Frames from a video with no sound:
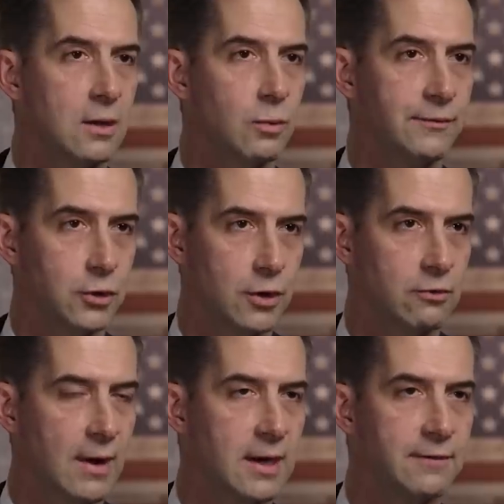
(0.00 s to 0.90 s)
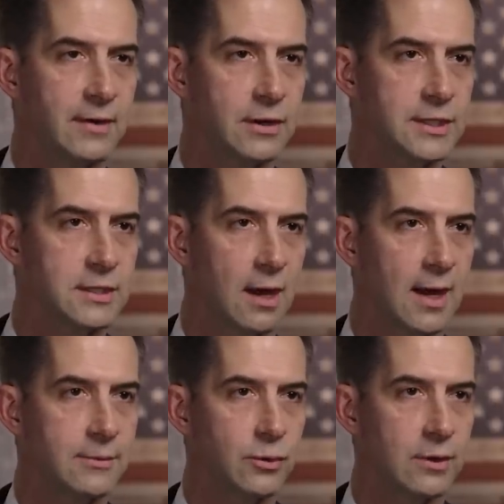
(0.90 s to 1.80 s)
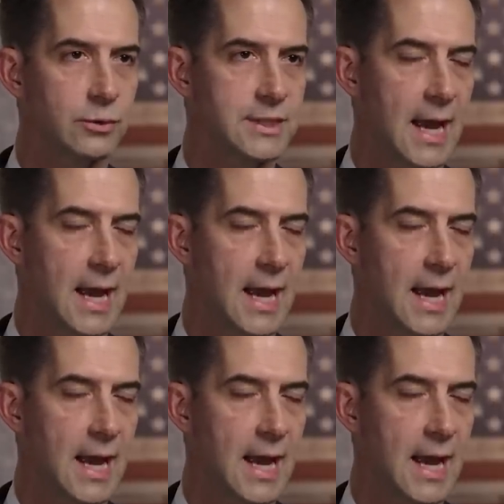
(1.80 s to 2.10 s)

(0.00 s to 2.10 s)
we've turned it around at various times, whether it was